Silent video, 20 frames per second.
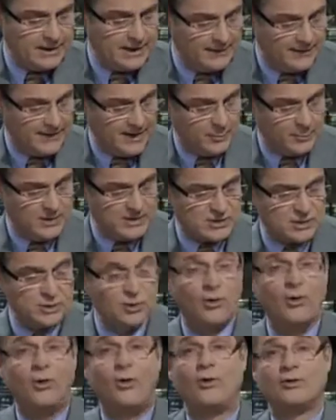And then we
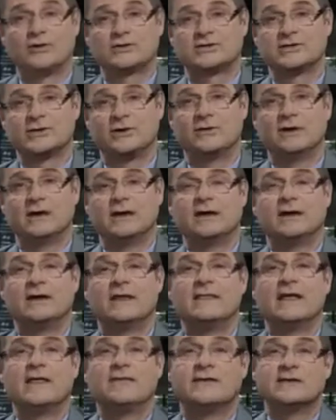saw also
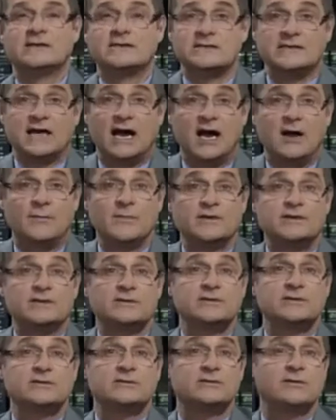that the
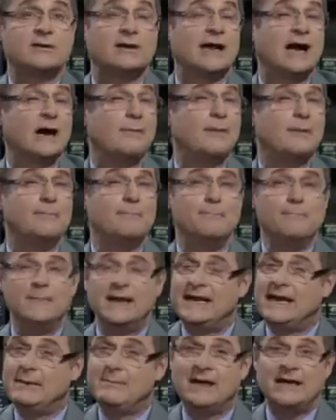psalmist took up
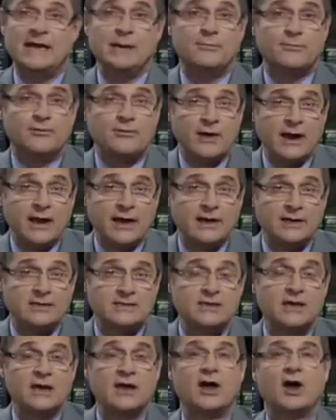many, many
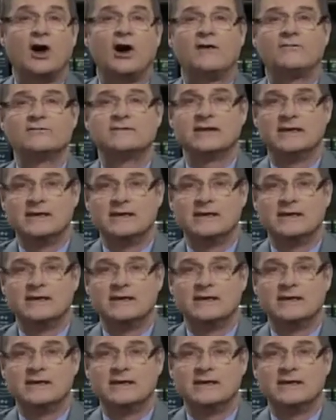prayers of